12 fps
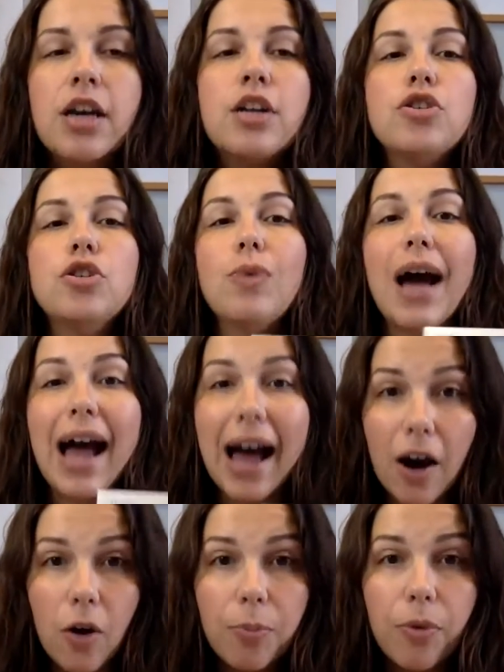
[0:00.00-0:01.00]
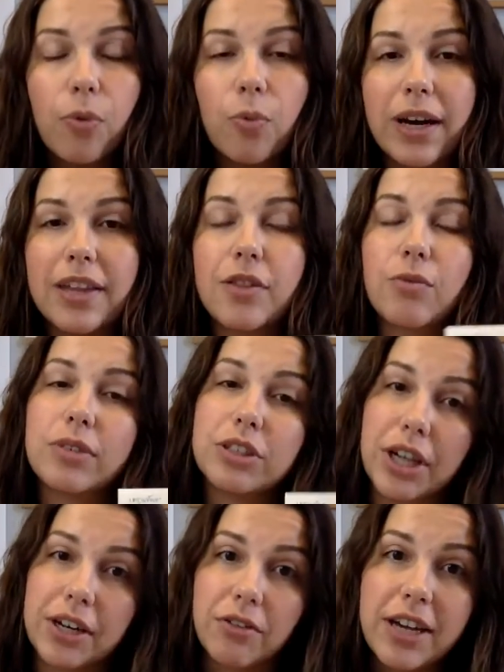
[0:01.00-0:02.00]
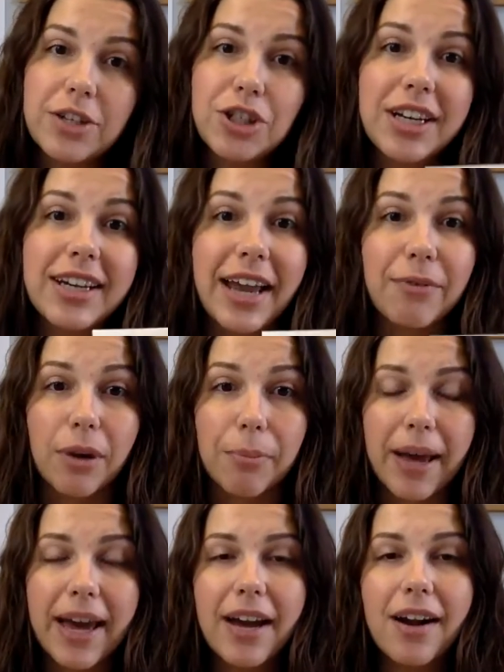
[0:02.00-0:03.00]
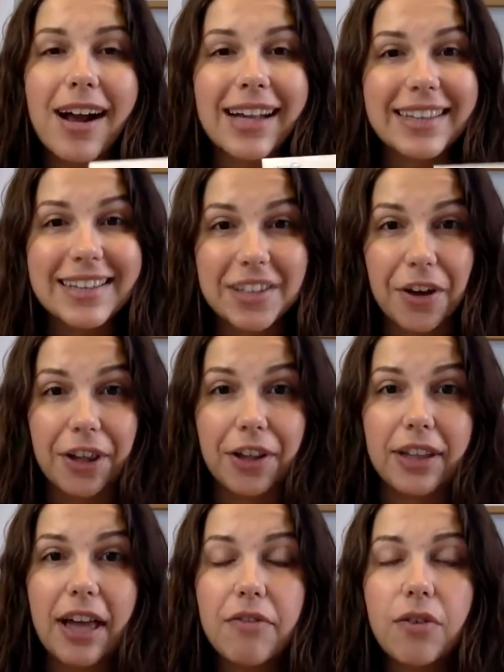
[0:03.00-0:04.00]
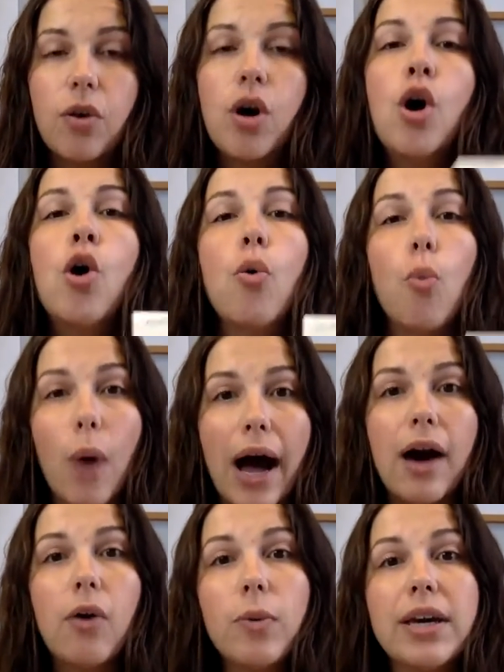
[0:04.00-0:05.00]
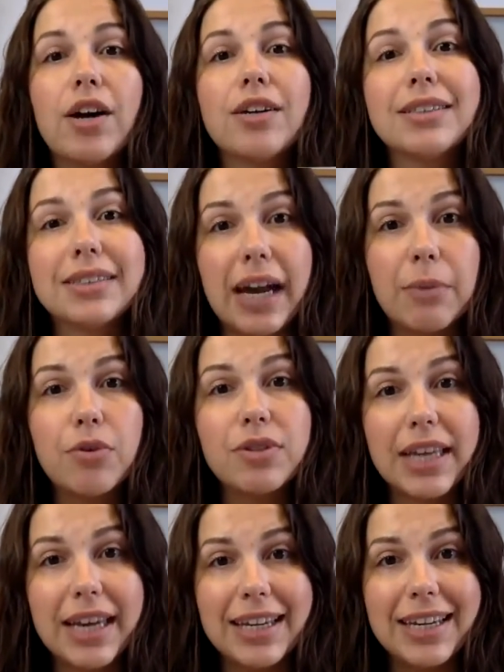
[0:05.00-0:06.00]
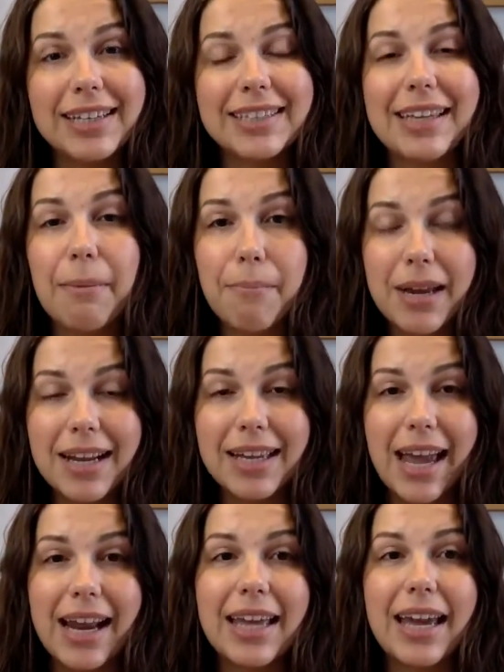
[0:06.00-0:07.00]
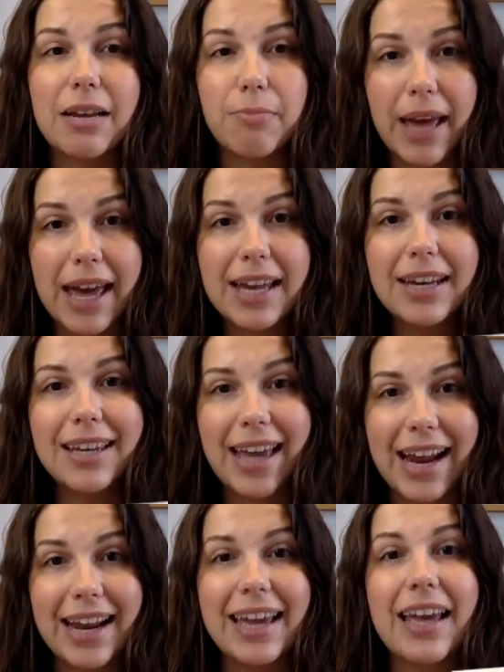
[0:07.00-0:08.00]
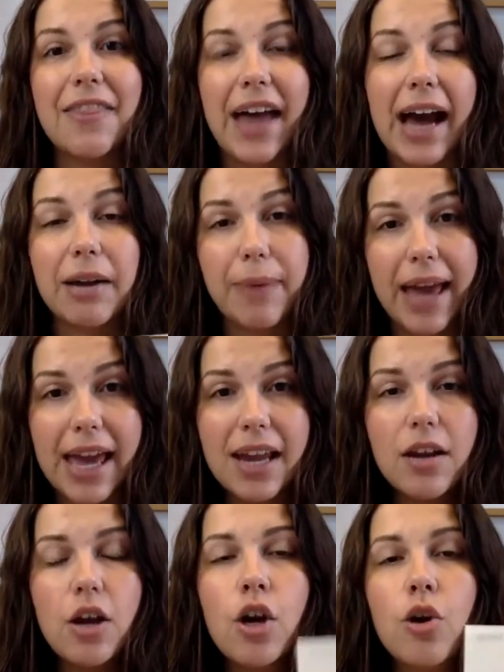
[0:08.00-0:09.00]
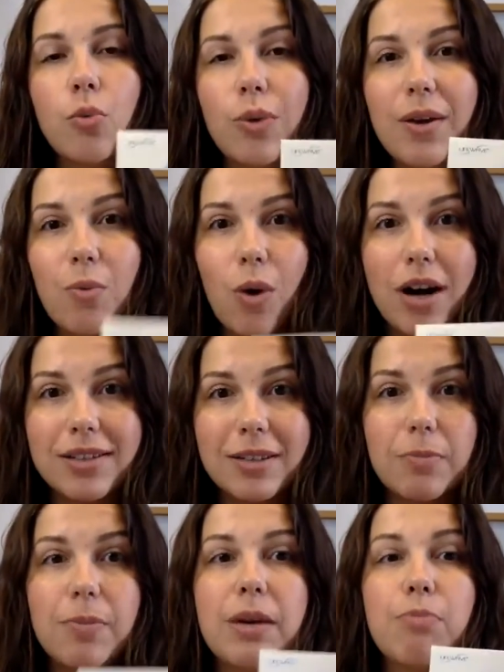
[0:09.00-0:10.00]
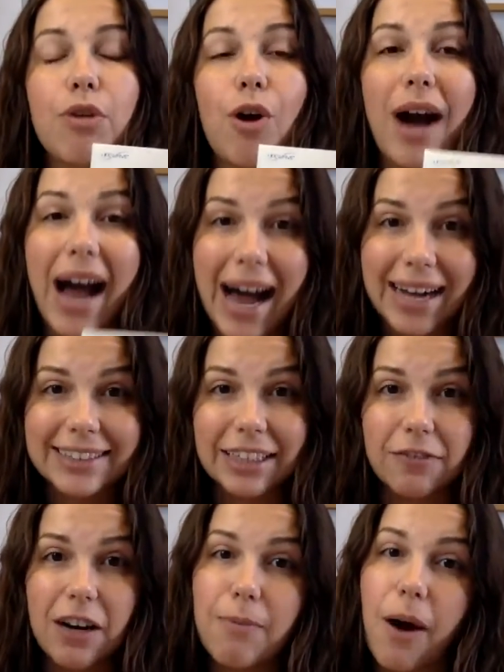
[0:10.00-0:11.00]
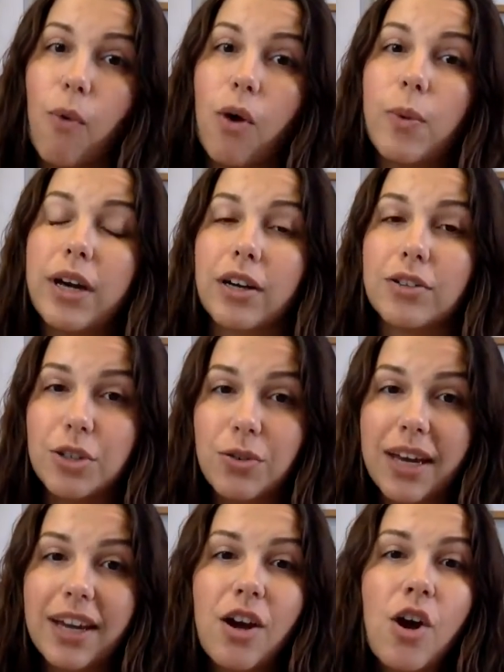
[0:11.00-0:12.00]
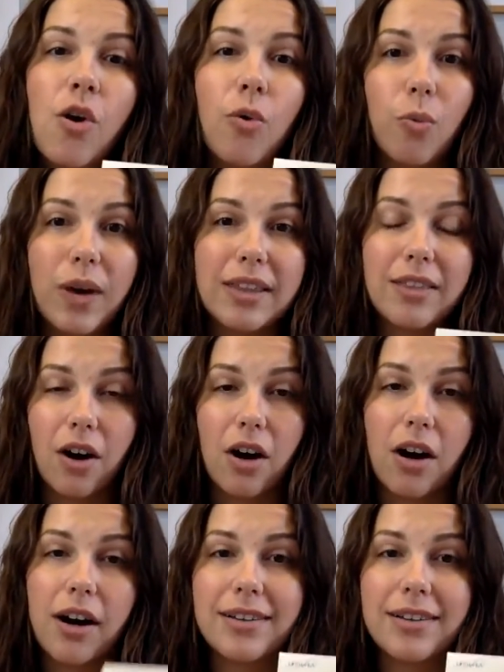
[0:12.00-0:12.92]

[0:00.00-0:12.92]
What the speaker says: to help with regeneration and repair at the cellular level while we are simultaneously mitigating and pain-gating that pain. We want to be proactive about what we are doing with our